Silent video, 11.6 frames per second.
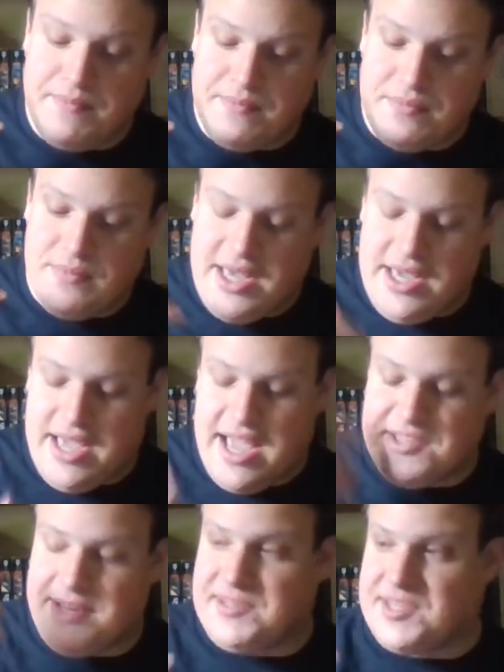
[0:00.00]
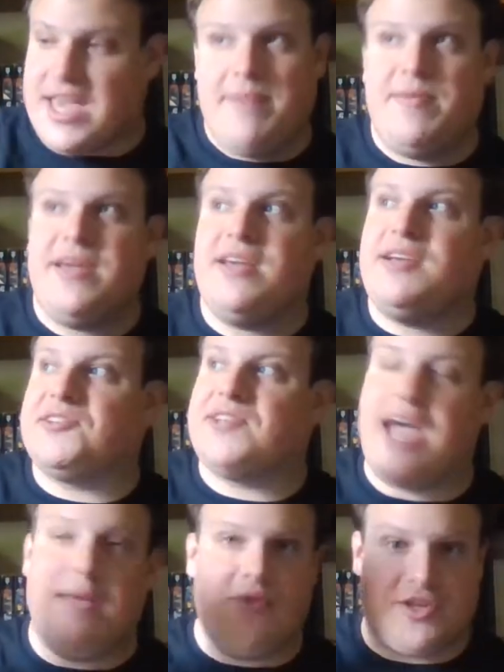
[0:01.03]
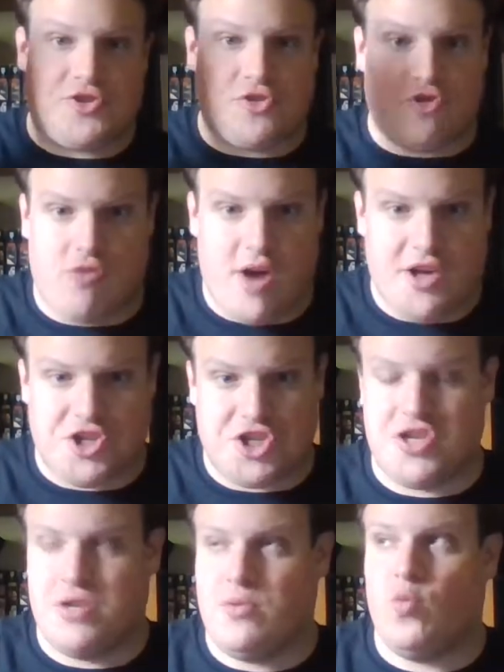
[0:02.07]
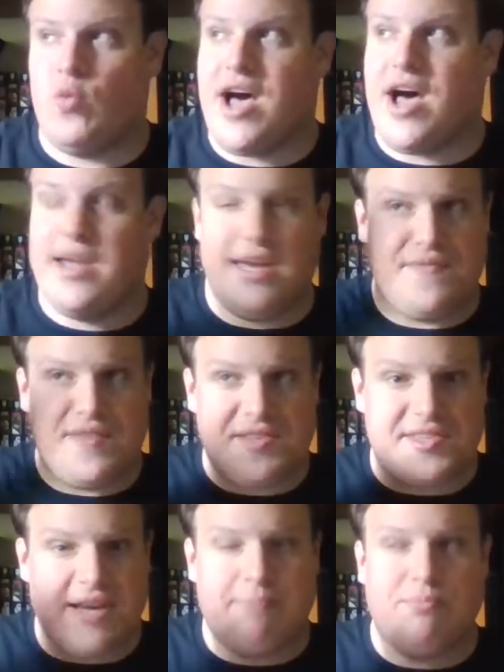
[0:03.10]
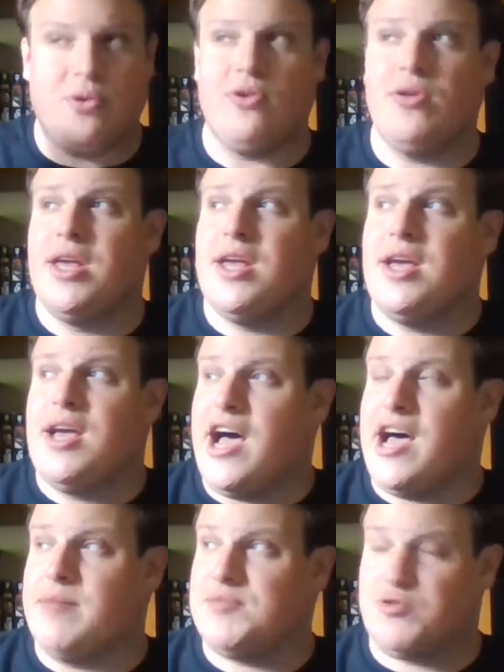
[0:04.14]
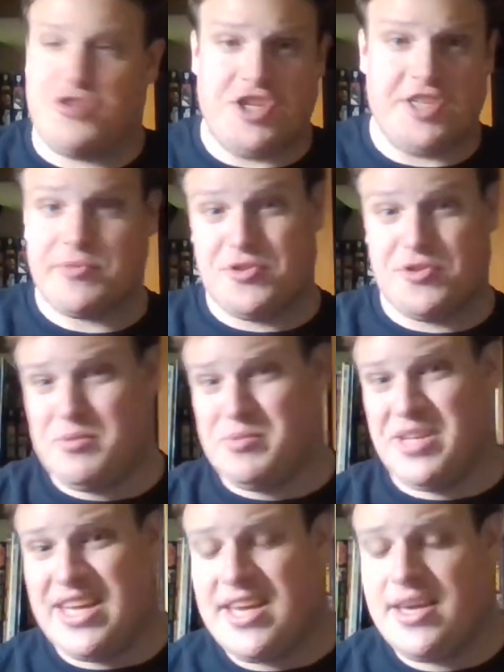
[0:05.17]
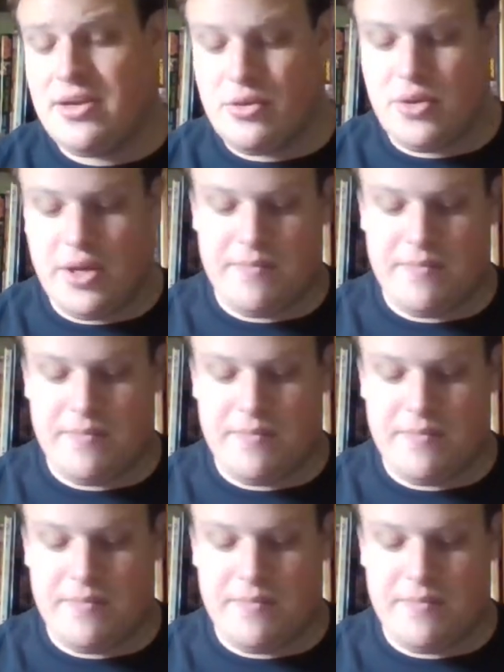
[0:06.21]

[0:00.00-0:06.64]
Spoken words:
he ends up escaping. Cybele gets crushed in this temple. So she's presumably killed.